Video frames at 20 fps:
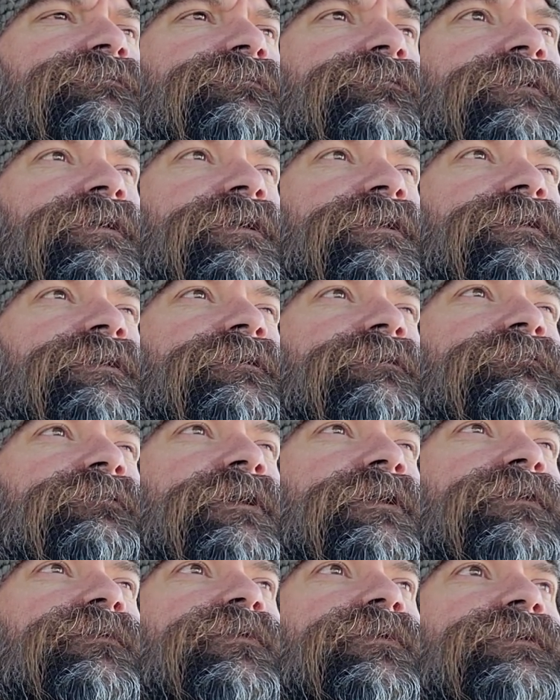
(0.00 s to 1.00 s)
90 or
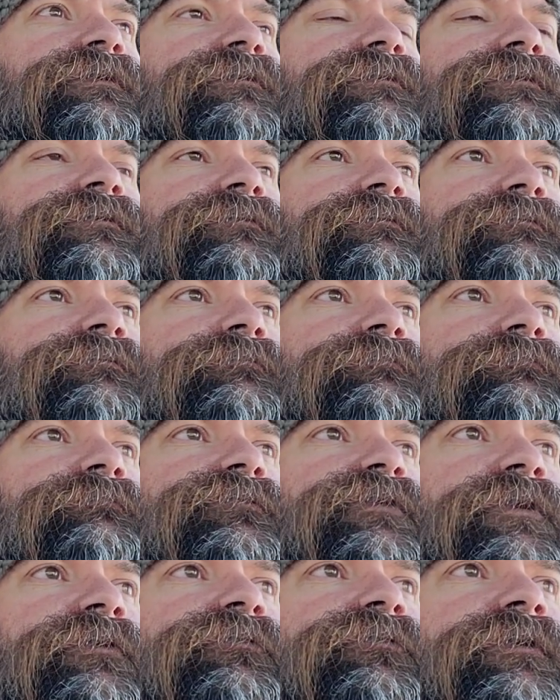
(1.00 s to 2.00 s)
91
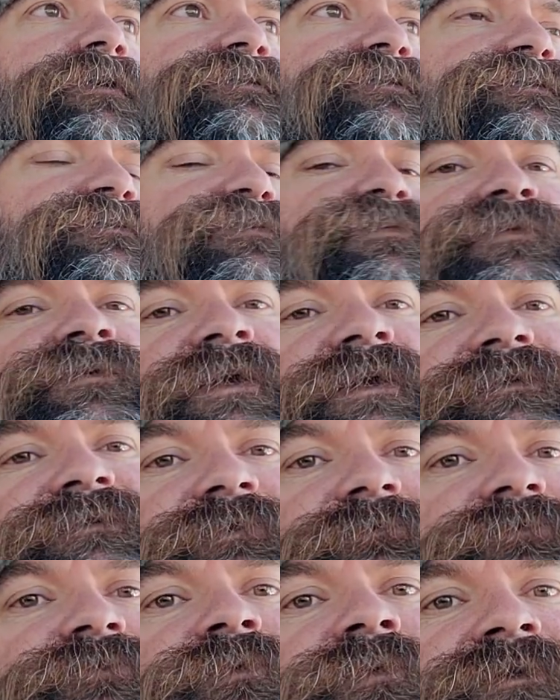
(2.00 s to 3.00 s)
Donruss. It was when they had
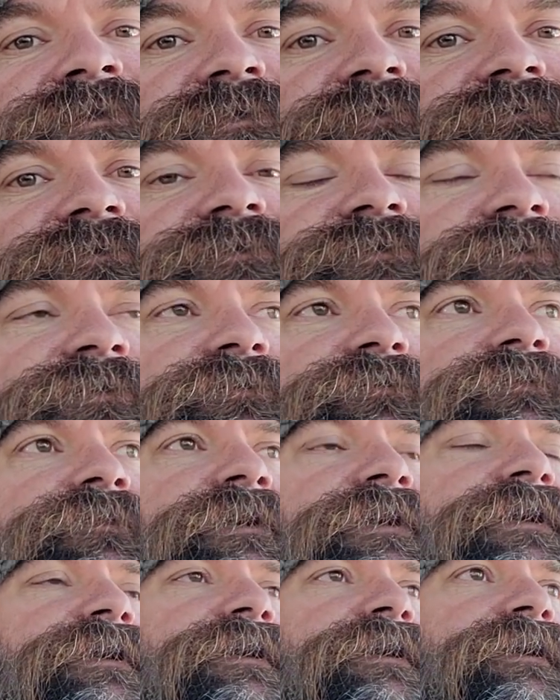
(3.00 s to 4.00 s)
Series 1 and Series 2.
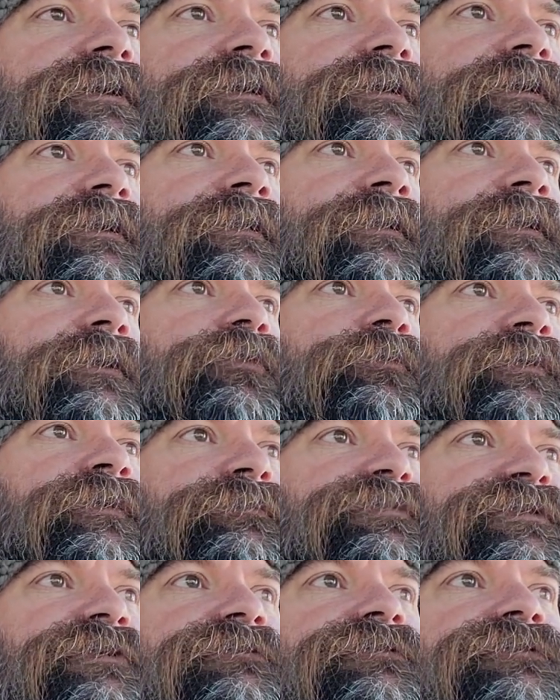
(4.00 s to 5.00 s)
I think I opened
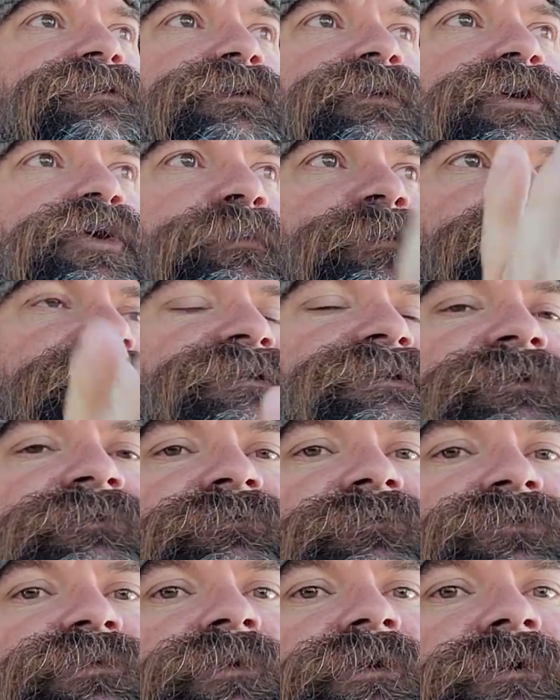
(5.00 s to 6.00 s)
up Series 2, he opened a
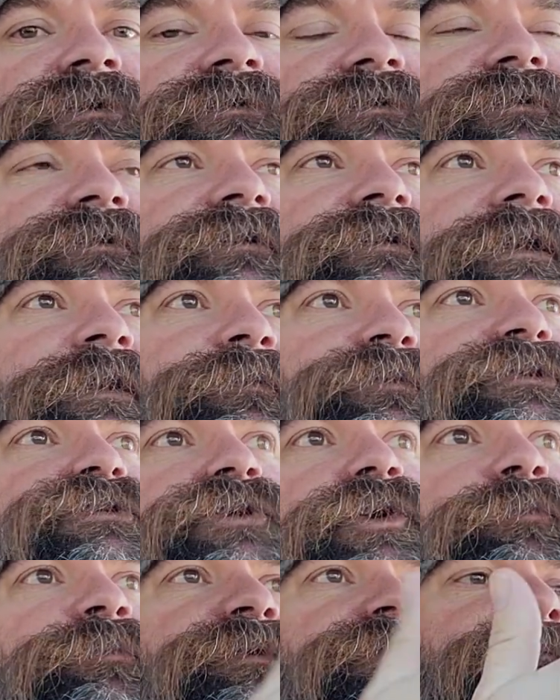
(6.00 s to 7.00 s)
Series 1, and we just
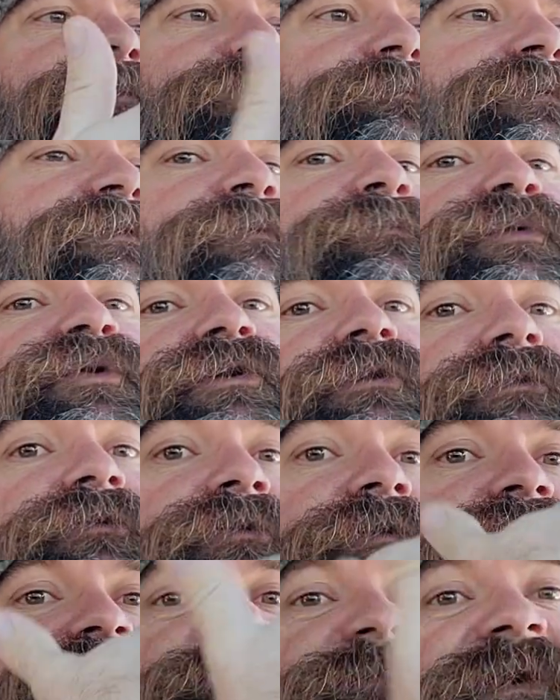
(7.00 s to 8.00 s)
opened them up and then put all the
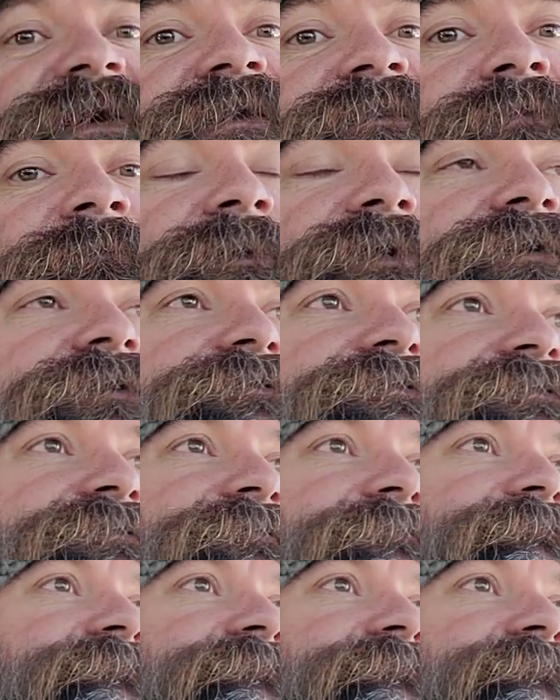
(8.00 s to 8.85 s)
cards back in the box.